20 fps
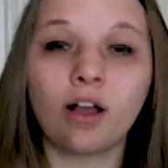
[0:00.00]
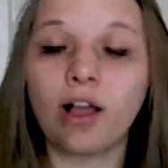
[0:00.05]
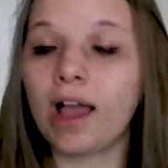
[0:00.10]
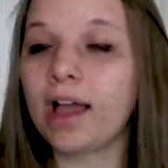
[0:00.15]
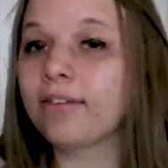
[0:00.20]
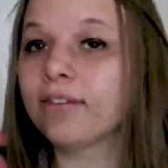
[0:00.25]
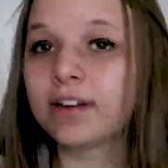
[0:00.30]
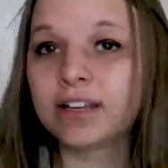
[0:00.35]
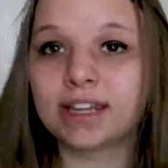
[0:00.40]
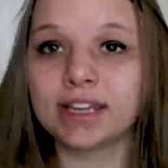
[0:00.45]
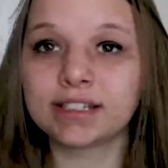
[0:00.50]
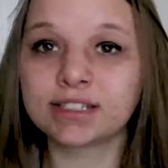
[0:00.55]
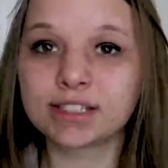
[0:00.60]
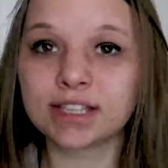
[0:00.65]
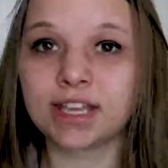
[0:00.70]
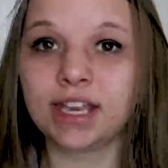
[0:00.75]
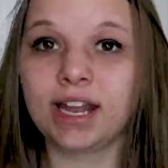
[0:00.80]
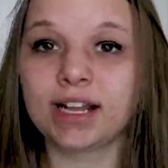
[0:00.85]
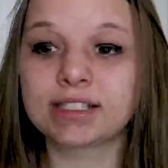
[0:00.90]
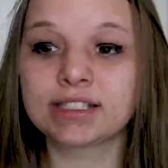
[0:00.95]
everything's
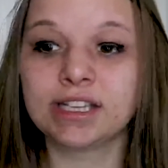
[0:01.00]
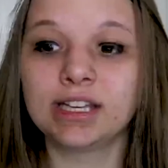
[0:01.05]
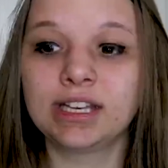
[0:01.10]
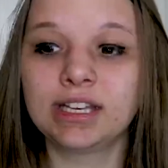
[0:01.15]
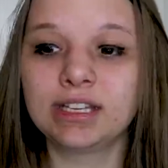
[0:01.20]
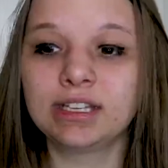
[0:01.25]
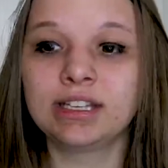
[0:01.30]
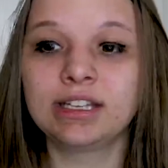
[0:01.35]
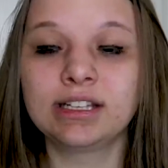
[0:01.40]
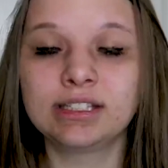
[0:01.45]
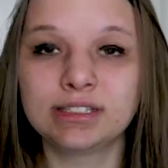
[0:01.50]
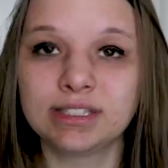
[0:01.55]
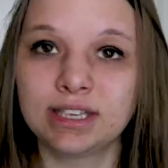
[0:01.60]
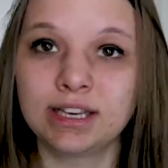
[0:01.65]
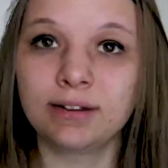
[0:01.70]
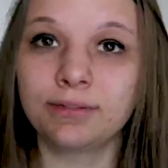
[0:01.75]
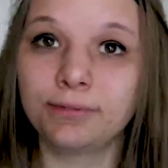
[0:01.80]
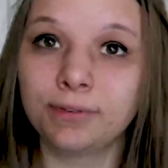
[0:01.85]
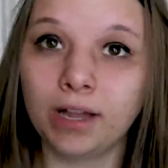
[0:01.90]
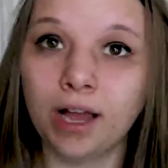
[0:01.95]
connected and easy
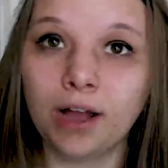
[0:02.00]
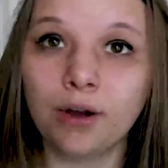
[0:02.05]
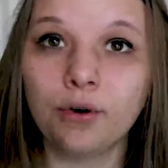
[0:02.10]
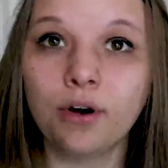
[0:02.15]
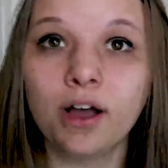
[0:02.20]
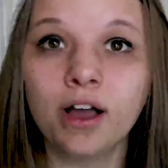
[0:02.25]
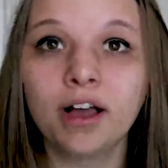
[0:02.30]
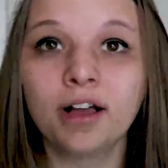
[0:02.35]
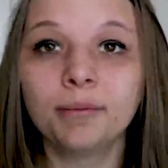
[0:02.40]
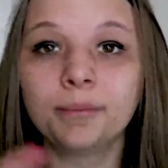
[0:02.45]
to flow.